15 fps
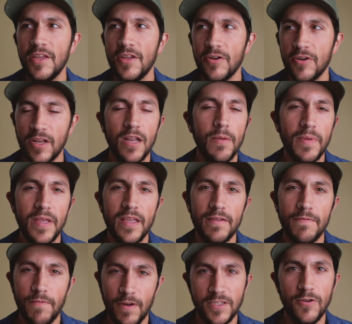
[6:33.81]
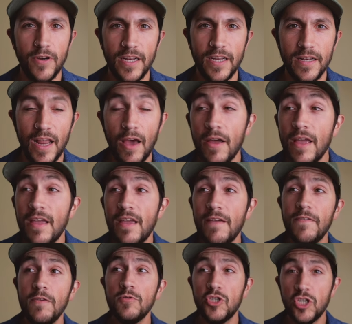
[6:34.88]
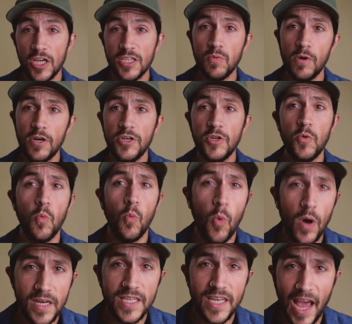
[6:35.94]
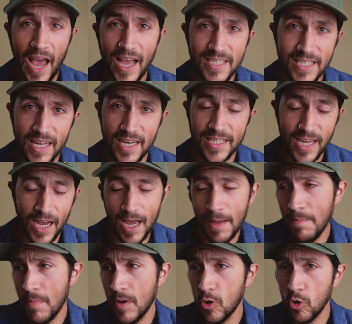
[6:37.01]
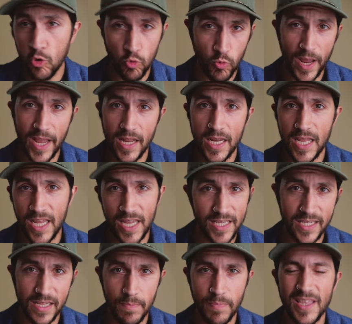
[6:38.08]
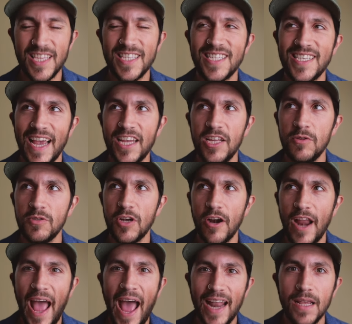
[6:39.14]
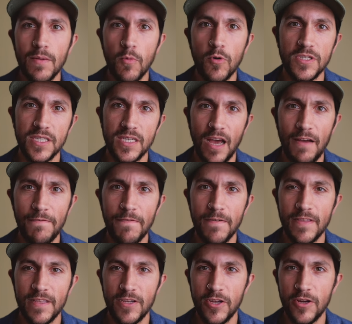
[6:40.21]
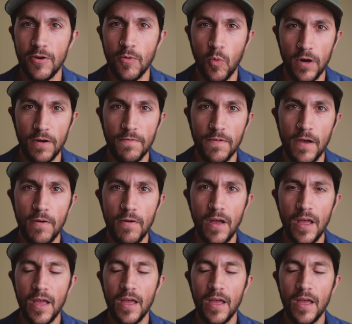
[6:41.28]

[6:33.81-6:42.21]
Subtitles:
you're gonna be frustrated. Now, if you just wanna do one task at a time, great, easy. But the second you start adding more stuff to your workflow,